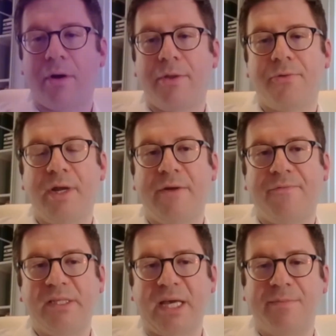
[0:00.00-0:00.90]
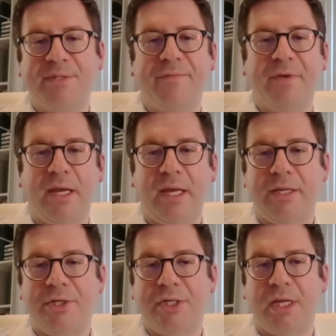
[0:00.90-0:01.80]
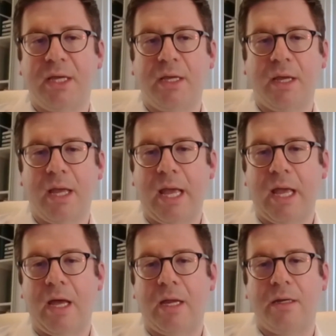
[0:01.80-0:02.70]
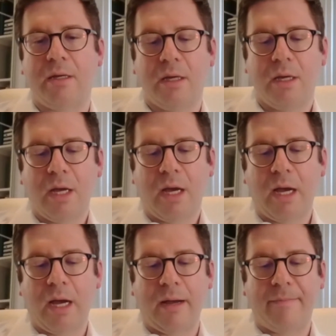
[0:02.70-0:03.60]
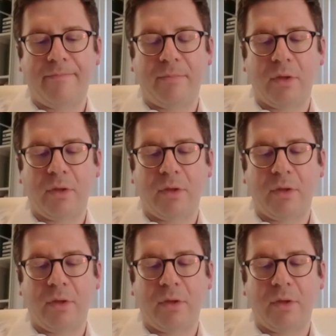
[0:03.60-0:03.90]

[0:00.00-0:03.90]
are three different types of ADHD, and um,